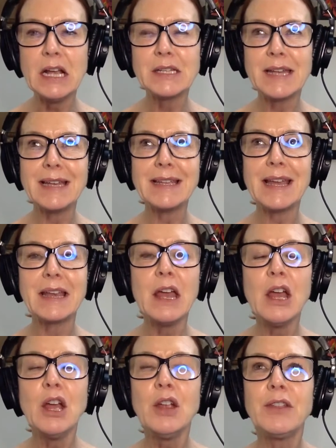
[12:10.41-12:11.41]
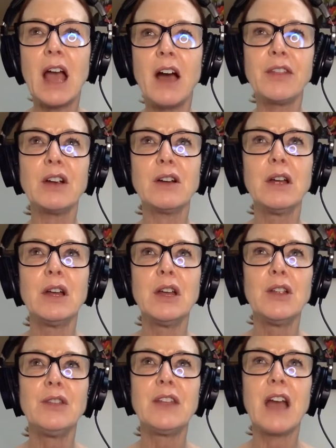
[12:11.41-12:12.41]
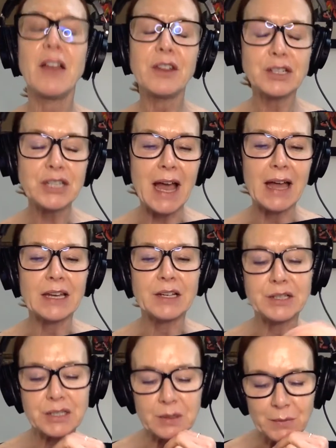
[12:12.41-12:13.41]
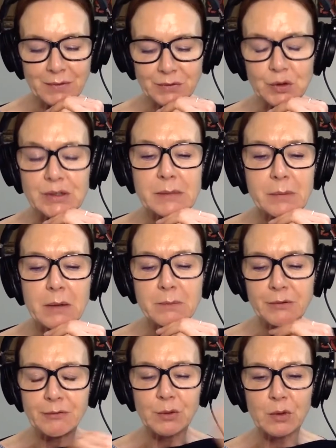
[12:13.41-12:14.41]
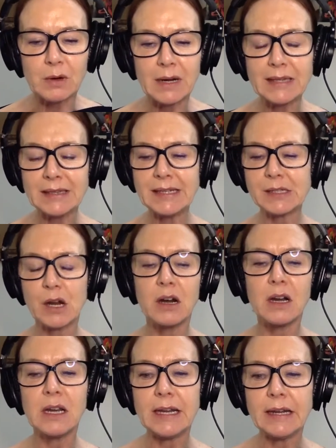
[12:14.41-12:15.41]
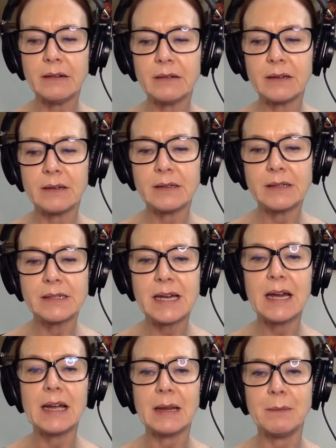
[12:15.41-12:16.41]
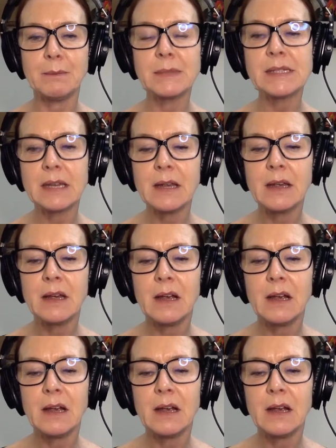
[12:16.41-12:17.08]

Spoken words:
So, Eddeenne, the other challenge that we've talked about before in these early times,